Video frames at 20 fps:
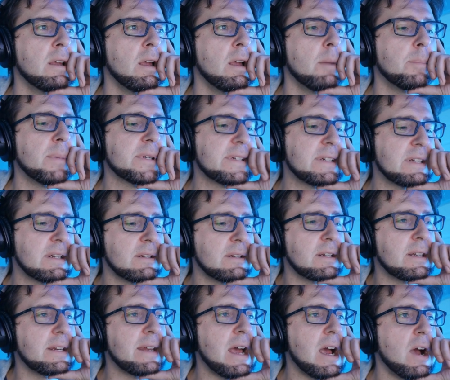But
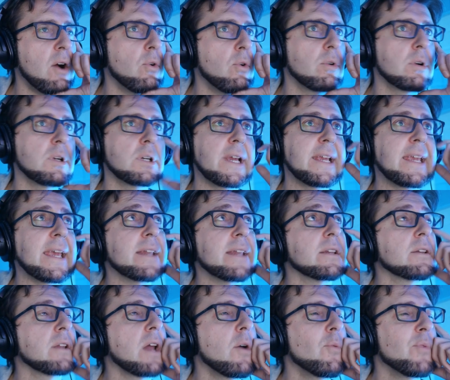now
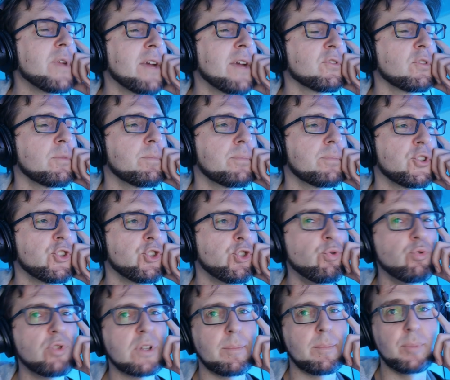we have to
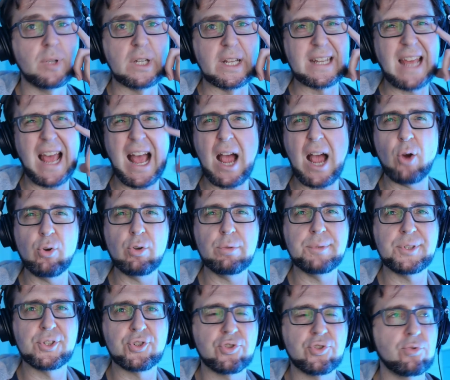shoot a bullet. How do
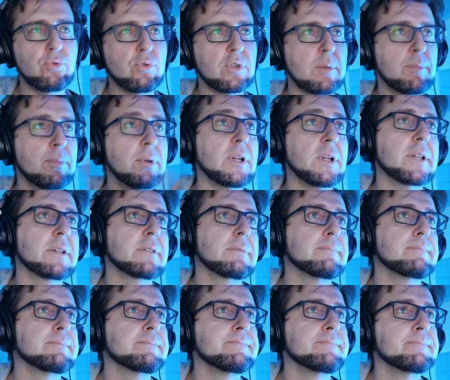we shoot a bullet?
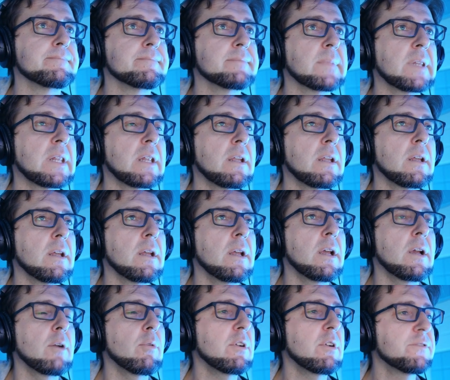
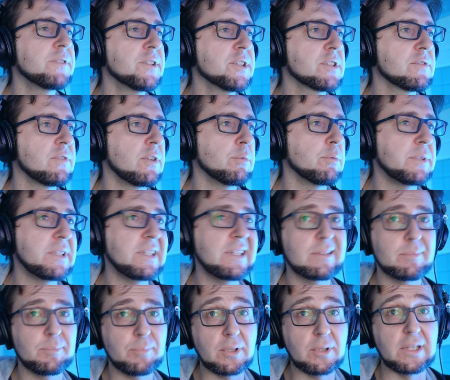Well, first of all, we need
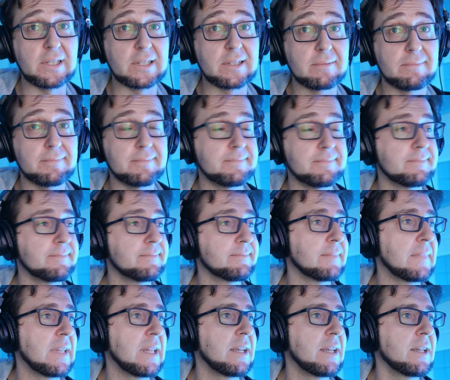a bullet.
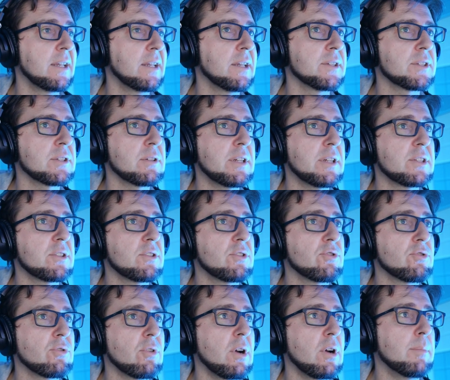So let's
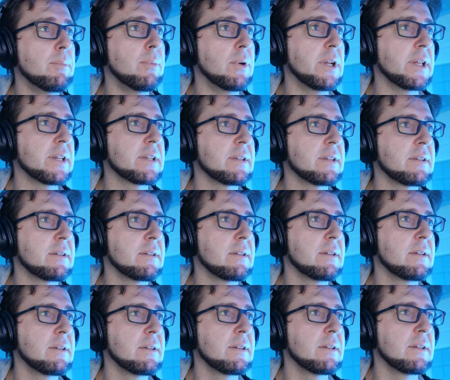draw a bullet.
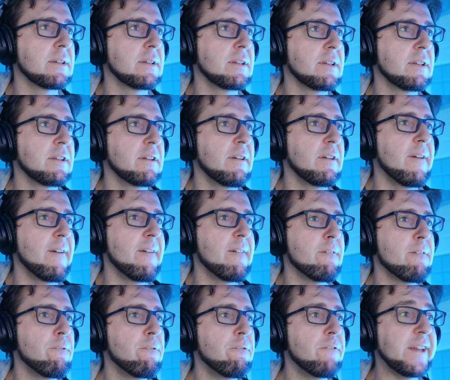
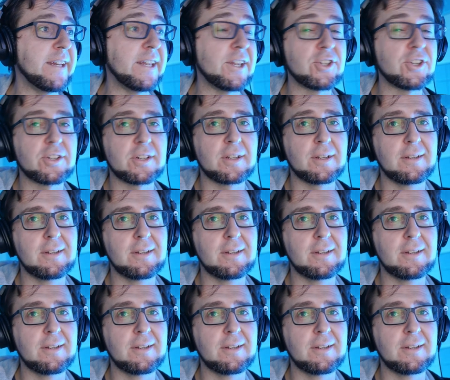Finished.